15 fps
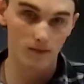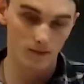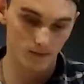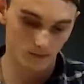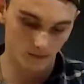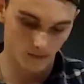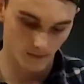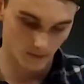
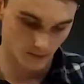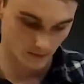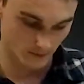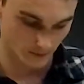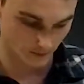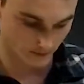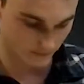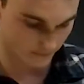potassium
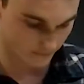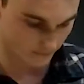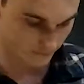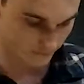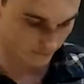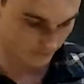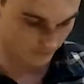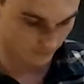
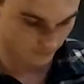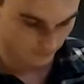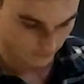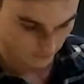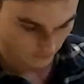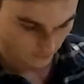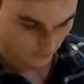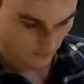balance.
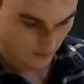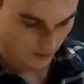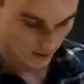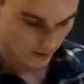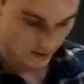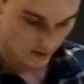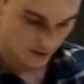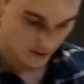
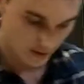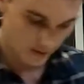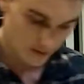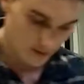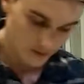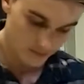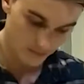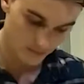Keeps that
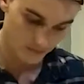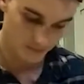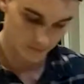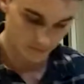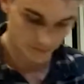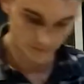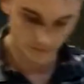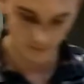in
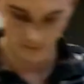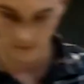whack.